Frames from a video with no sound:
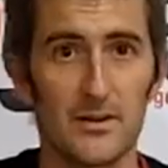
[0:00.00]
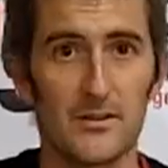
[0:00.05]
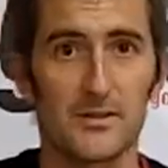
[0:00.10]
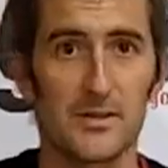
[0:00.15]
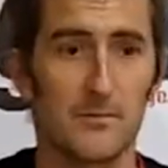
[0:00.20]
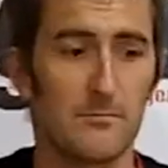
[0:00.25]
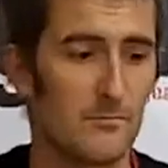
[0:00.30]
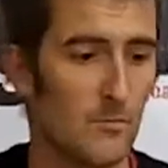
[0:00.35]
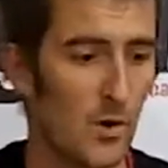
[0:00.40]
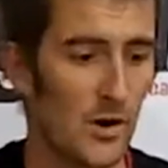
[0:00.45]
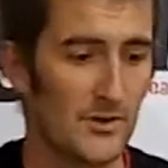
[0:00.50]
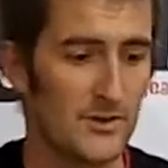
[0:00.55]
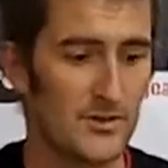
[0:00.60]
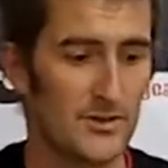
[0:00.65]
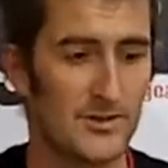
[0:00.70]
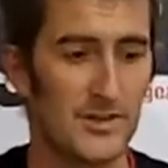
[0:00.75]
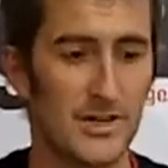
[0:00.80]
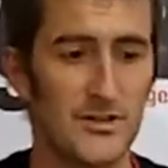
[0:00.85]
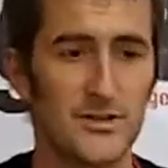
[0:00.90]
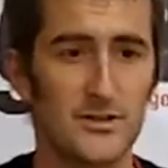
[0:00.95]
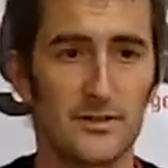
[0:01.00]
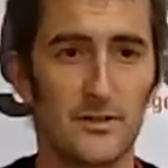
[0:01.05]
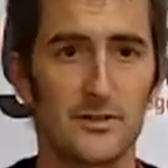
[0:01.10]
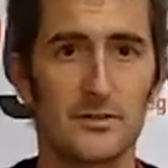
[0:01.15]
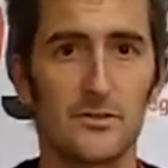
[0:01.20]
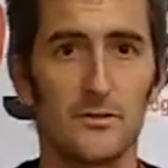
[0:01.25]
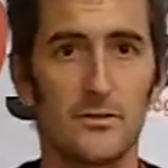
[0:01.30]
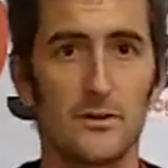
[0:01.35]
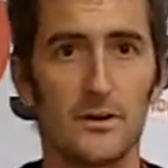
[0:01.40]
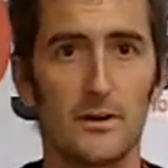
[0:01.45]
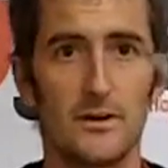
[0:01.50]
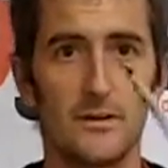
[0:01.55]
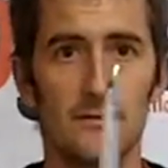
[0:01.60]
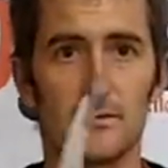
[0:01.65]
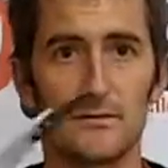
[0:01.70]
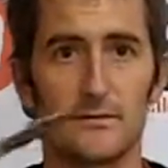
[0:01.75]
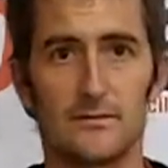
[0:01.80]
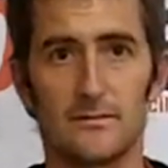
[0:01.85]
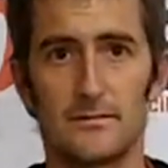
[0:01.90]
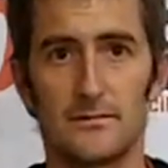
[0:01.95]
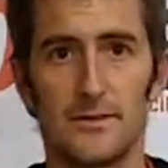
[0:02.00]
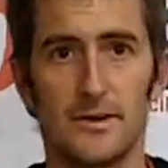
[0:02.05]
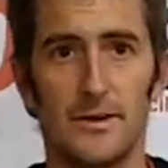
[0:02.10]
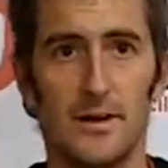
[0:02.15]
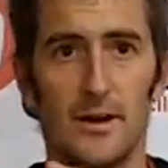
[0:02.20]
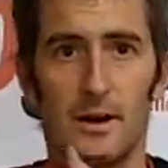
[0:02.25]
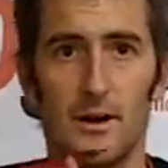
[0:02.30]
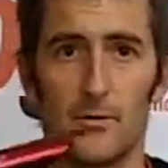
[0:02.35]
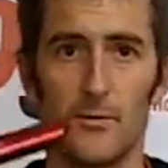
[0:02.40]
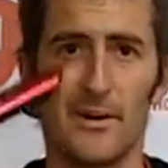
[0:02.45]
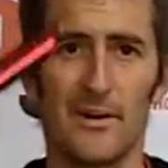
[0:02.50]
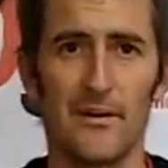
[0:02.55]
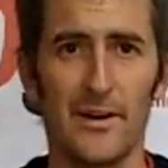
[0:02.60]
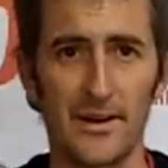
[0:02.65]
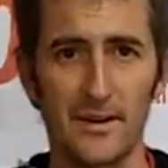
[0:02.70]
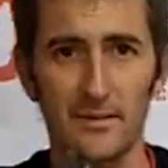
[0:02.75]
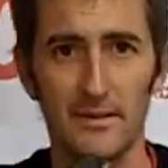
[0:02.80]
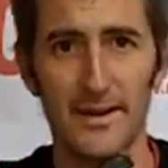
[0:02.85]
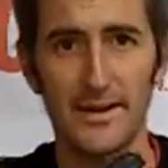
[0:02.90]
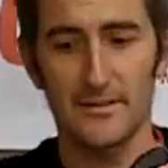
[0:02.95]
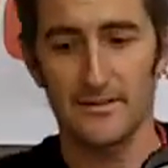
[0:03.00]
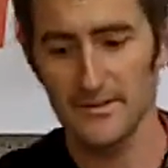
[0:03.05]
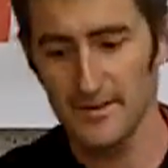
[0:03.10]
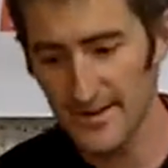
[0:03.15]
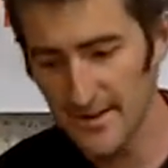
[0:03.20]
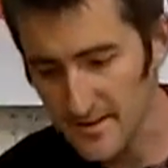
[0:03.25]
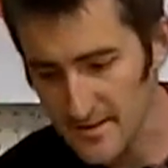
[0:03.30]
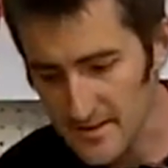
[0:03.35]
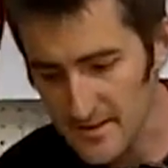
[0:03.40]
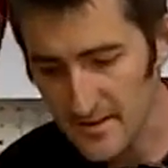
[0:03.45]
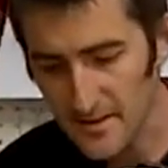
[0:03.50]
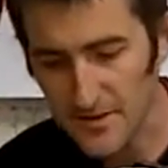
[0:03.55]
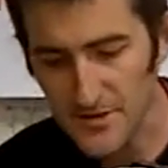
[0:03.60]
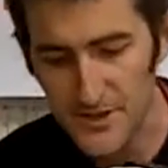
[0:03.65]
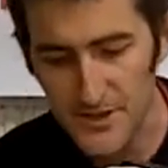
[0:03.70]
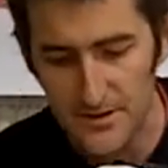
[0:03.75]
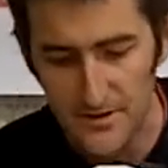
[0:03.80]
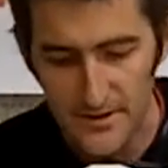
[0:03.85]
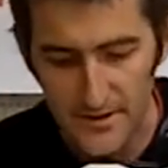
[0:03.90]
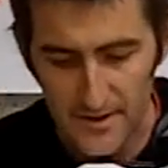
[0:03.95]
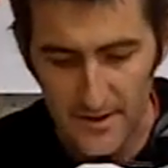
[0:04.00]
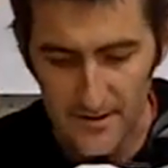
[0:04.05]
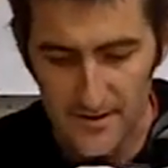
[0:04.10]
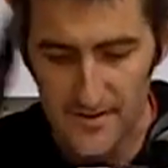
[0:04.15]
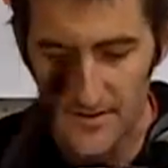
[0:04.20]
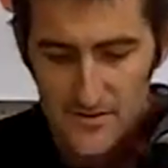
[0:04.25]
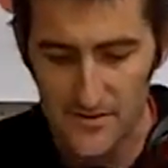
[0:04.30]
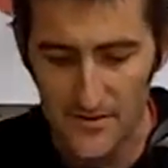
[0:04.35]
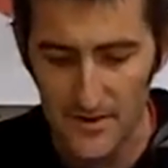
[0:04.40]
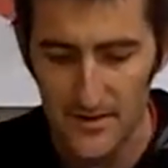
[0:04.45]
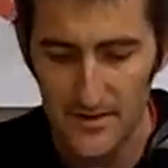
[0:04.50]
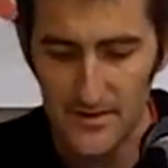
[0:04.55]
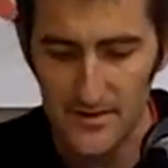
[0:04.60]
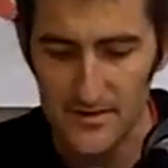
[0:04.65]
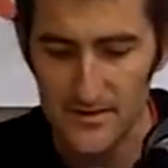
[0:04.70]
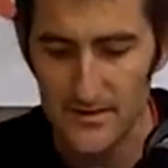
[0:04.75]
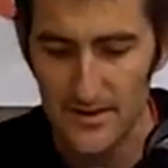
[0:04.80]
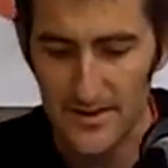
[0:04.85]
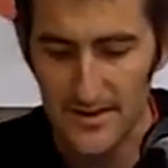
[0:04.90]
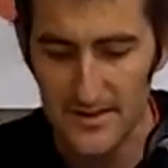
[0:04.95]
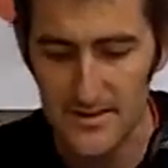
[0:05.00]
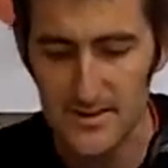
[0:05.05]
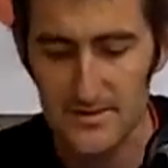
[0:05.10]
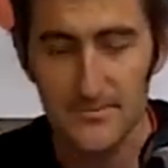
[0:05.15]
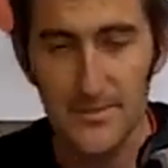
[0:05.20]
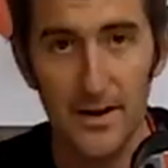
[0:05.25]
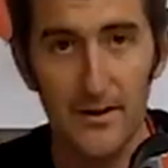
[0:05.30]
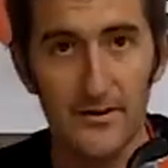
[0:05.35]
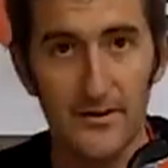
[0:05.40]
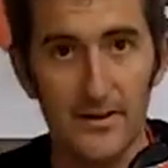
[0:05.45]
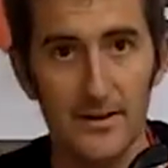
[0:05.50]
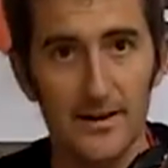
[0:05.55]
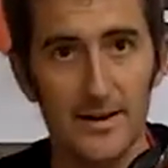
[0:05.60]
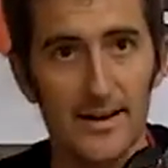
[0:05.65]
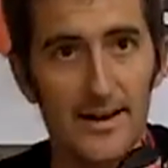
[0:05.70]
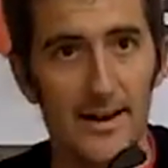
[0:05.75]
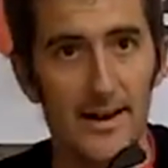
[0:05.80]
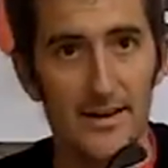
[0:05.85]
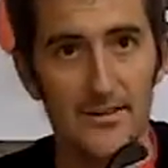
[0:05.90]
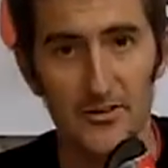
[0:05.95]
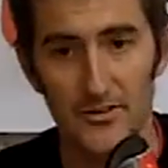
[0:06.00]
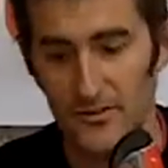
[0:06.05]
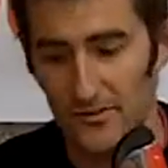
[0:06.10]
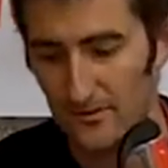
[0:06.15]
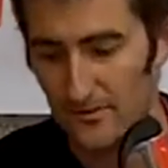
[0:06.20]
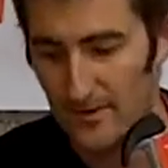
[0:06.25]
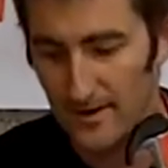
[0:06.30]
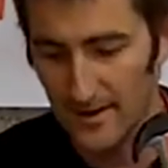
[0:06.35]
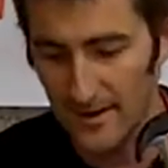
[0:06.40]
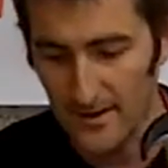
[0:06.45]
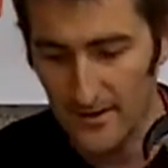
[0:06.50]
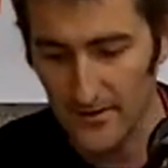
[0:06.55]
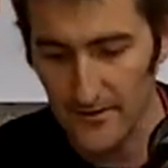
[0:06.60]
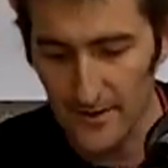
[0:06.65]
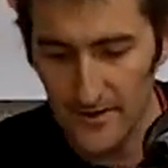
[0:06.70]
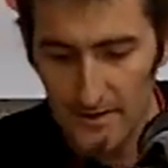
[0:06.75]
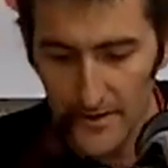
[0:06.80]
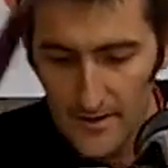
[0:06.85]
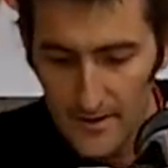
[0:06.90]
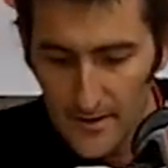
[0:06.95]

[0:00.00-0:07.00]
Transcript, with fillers: to use a more traditional tool. You know, we like light things here at CiloGear. This is one of those lightest mountaineering axes around.